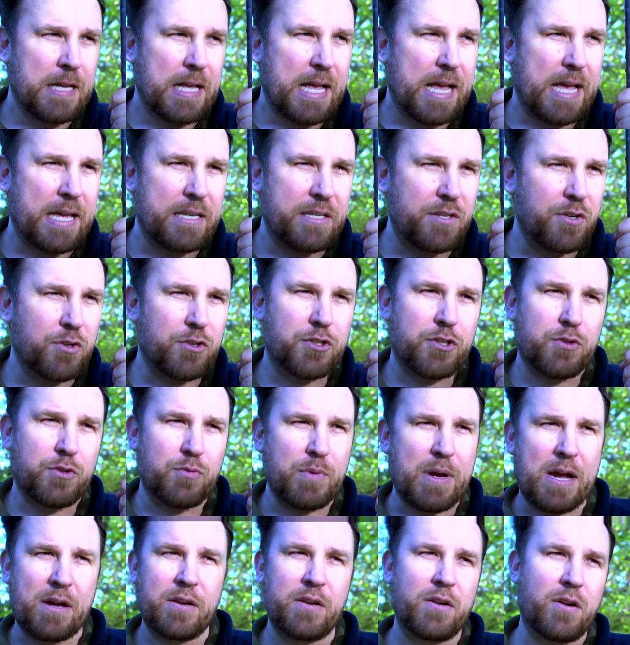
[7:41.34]
and you're
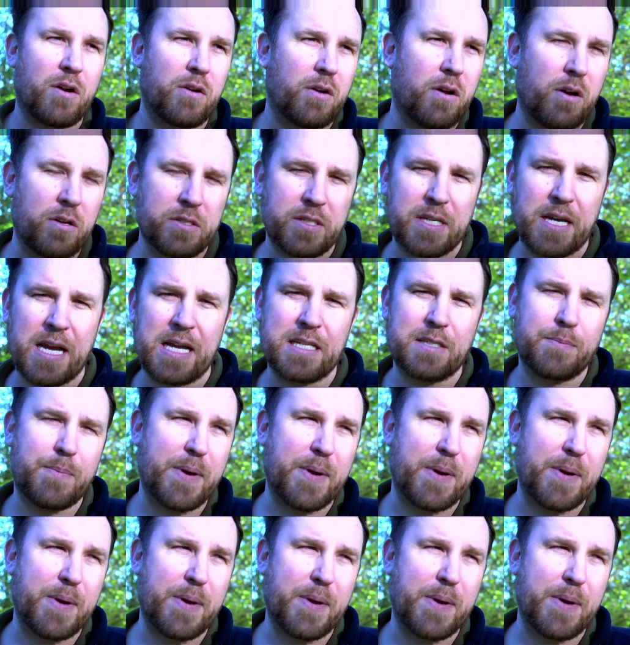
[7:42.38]
surrounded on all sides